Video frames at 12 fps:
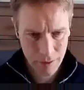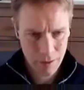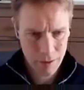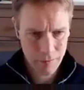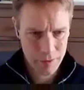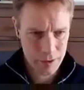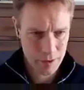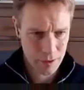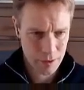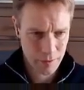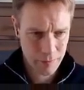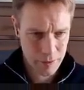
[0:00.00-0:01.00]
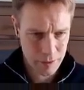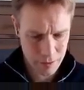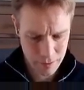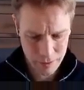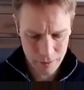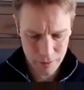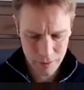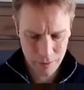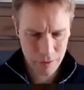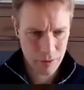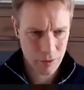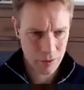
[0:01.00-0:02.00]
If it's
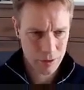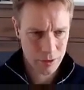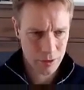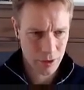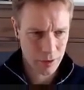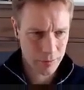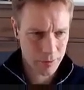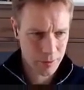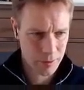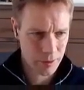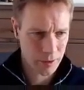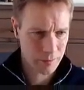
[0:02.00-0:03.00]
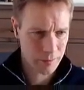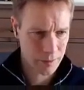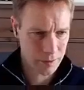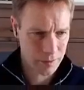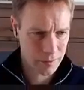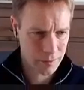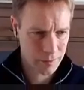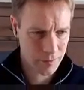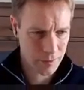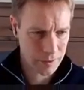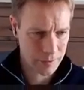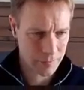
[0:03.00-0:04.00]
not a type, you have to
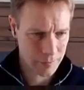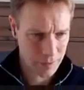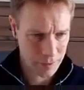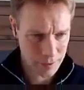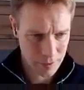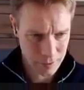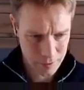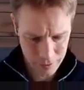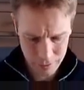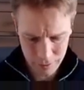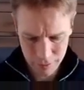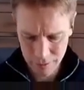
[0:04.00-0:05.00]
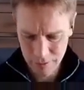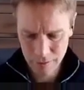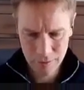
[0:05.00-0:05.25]
specify that like this.